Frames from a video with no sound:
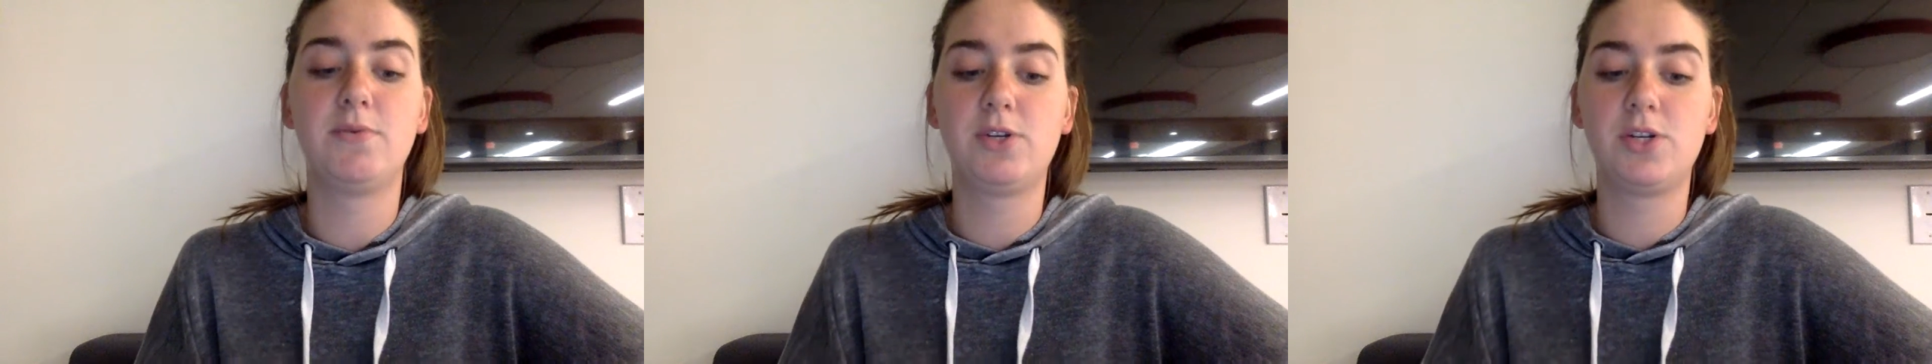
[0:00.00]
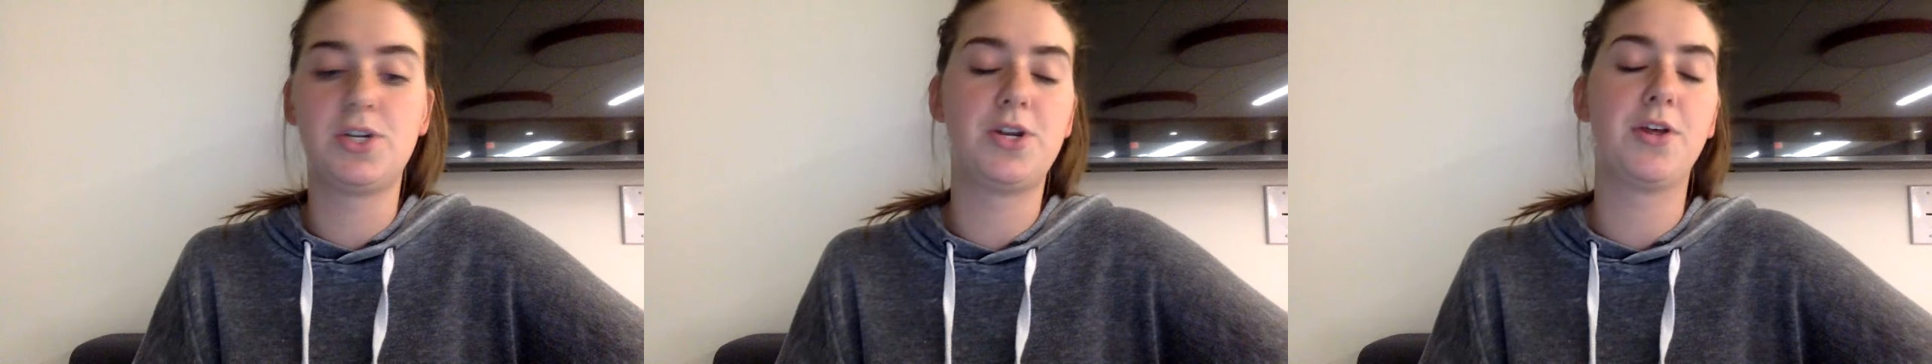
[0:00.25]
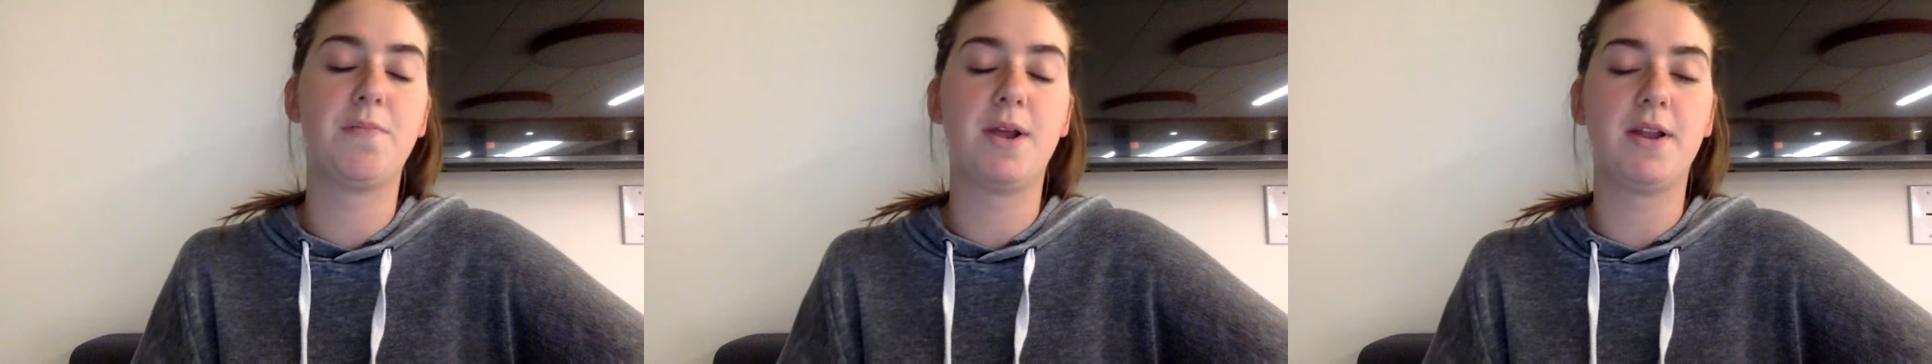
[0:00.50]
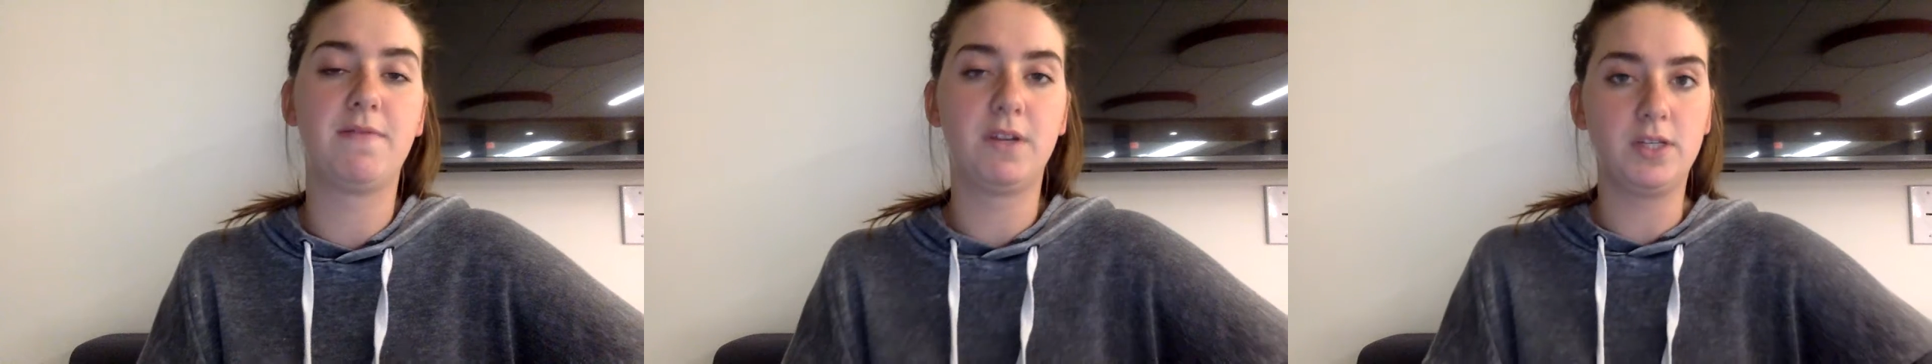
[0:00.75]
which is another
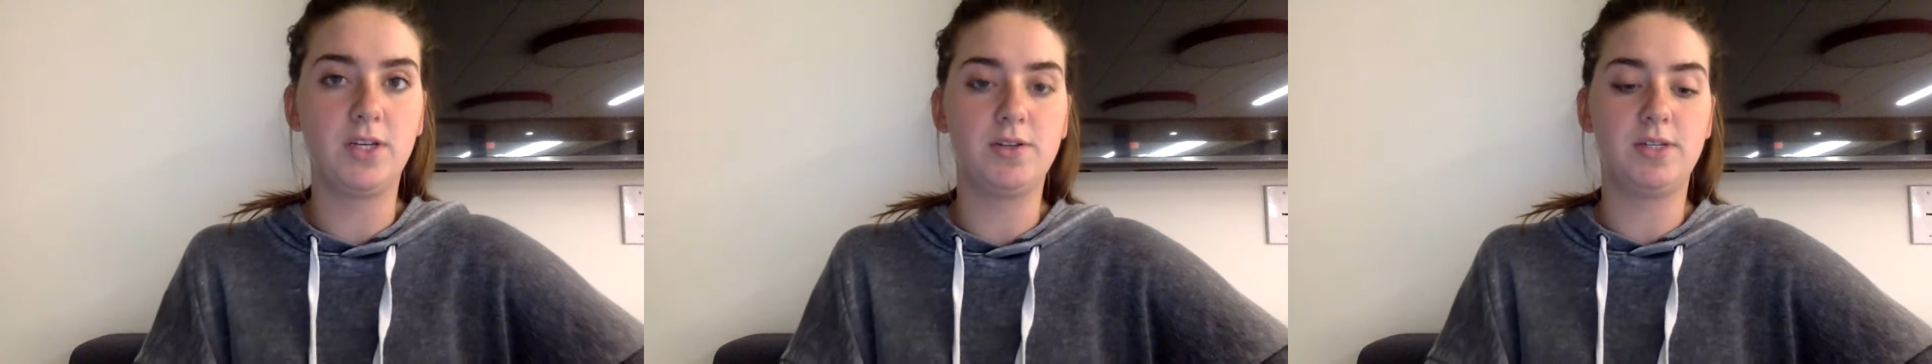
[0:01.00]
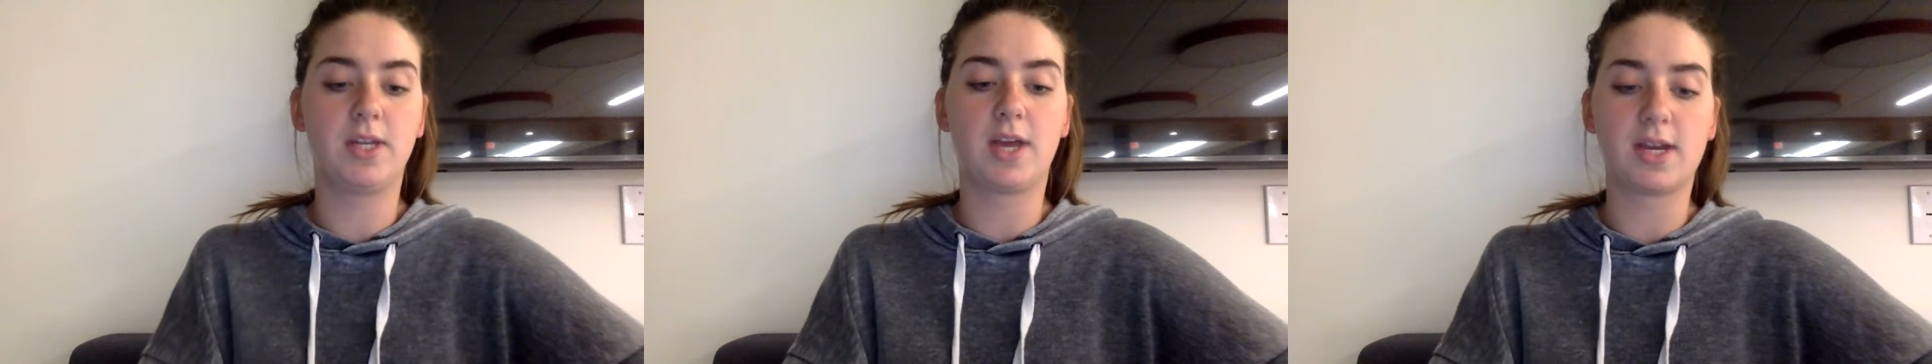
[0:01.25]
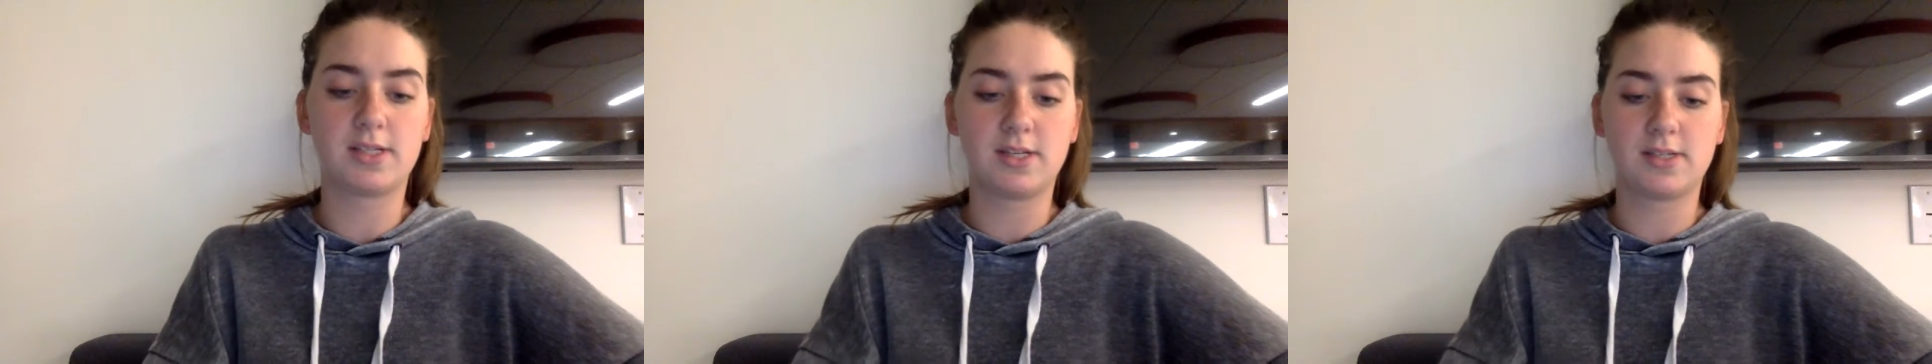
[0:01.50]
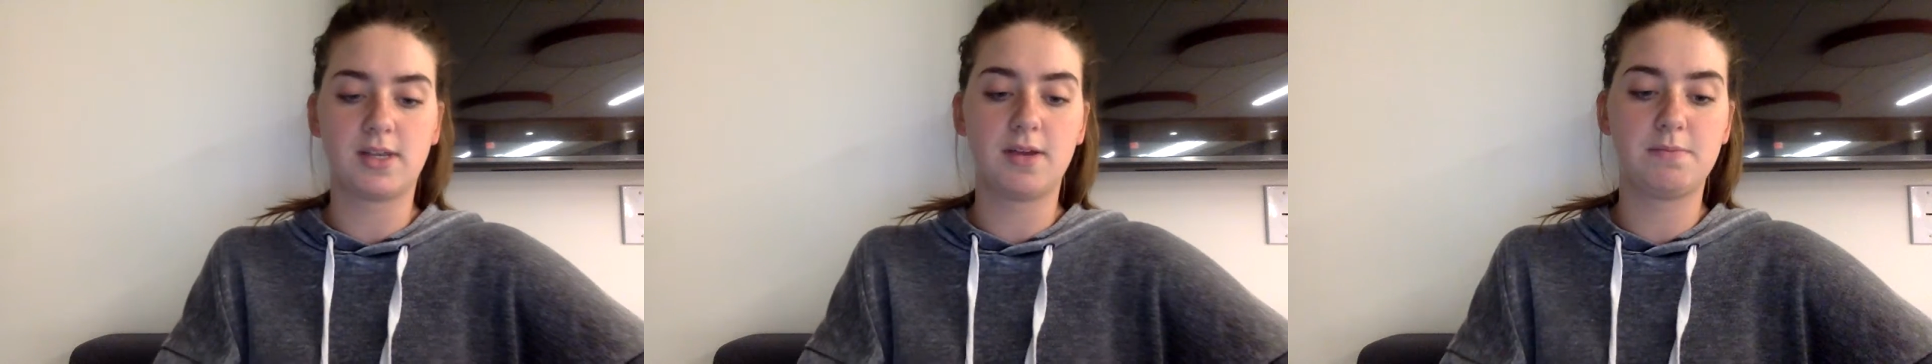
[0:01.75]
benefit to using exit
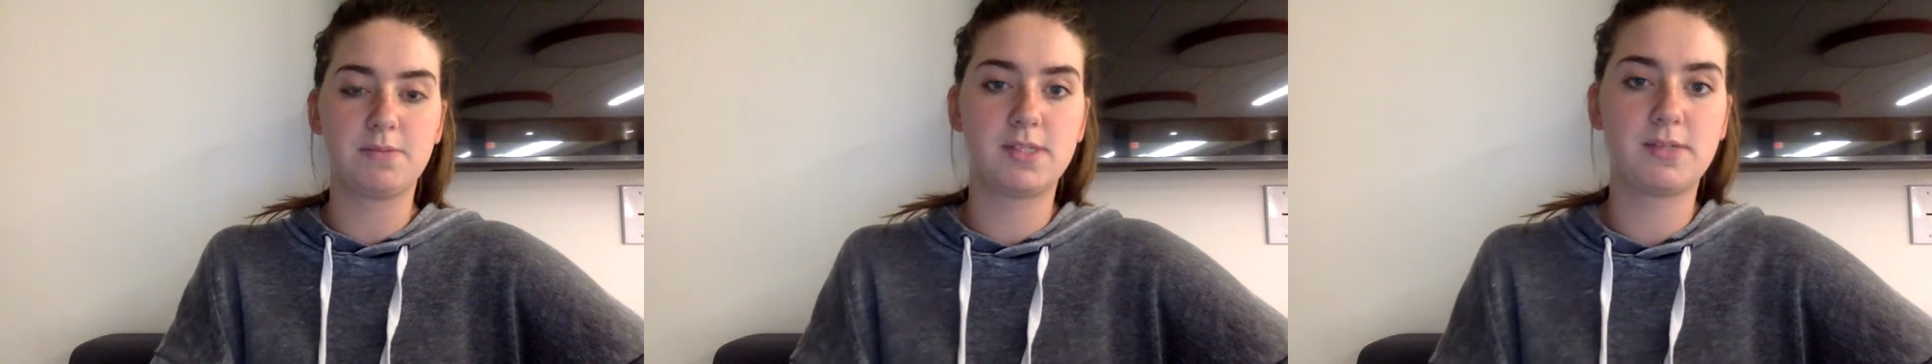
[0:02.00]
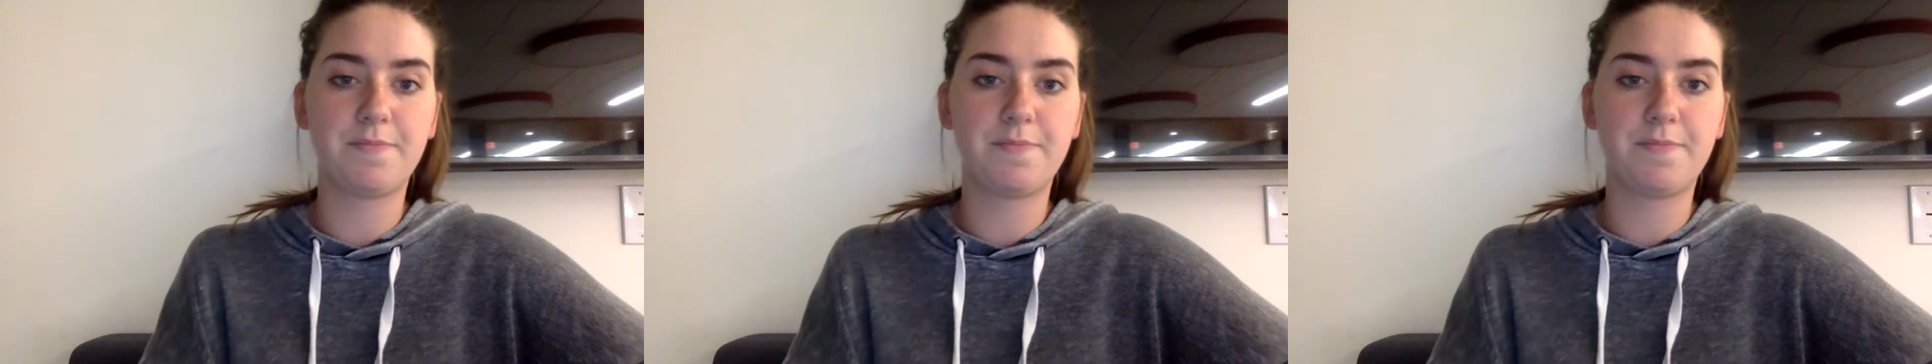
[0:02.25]
slips.